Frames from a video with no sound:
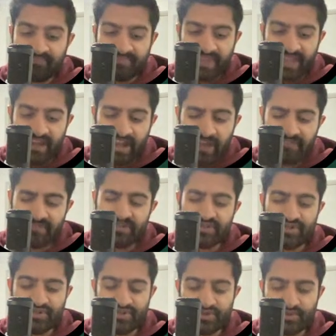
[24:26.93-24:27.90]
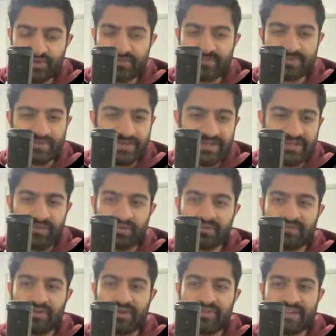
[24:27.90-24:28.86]
And having to choose between all
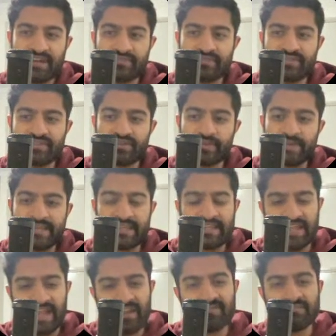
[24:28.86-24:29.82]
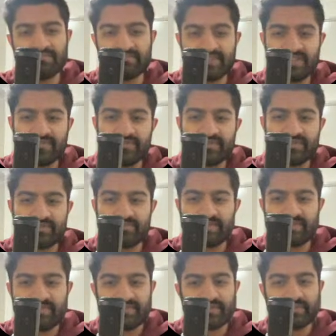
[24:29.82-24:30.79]
of those every single week, it can give you some
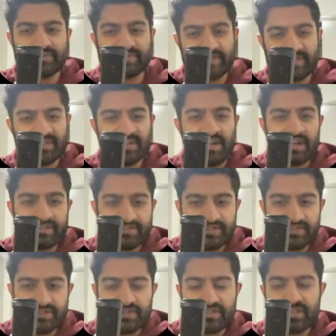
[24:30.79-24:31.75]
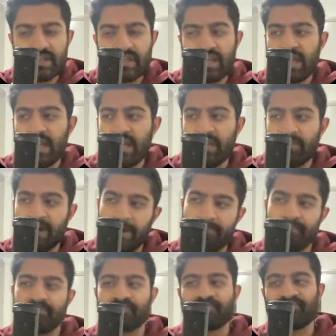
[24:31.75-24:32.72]
difficult sit-start decisions.
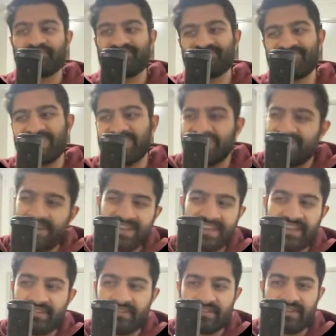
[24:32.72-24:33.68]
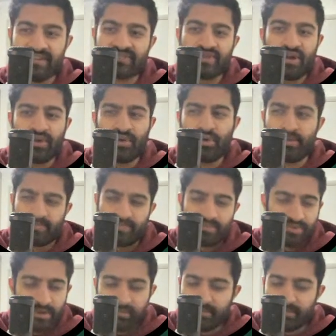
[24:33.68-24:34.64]
But again, there's no
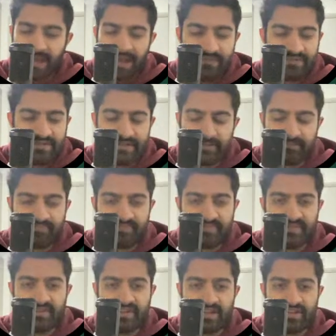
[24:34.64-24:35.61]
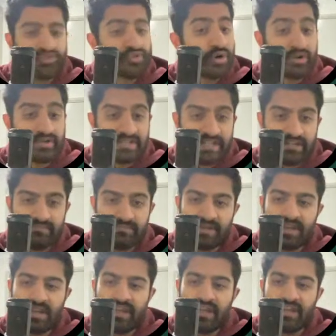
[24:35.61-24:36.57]
problem having a strong team.
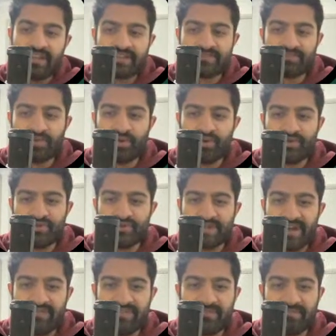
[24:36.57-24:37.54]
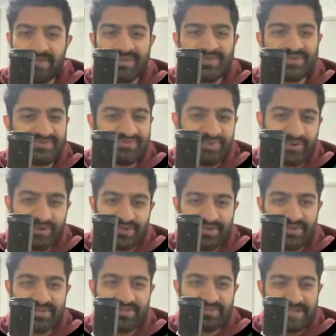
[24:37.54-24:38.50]
It's more, do you have the mental
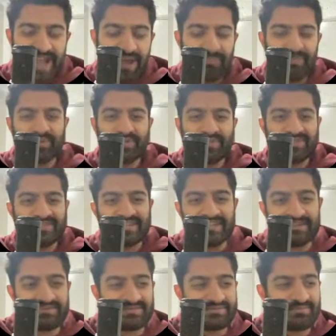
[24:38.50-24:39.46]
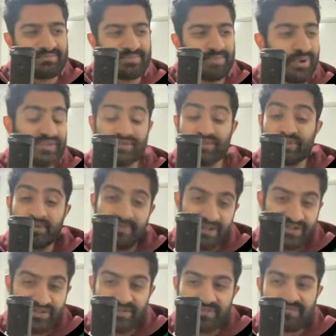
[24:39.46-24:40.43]
fortitude to be happy with seeing points on your
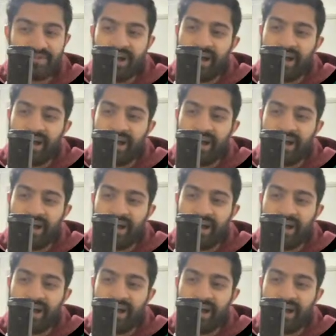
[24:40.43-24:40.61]
bench?